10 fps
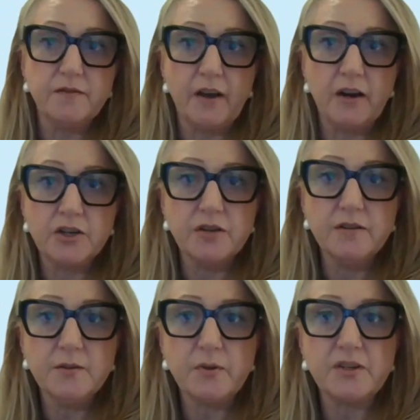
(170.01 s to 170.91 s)

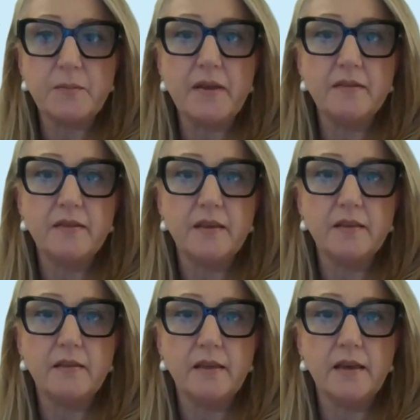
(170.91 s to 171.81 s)
functions, which meant that
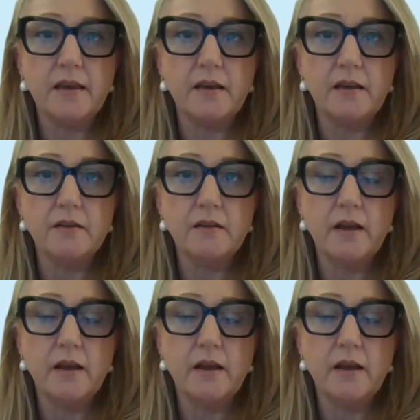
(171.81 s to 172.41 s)
the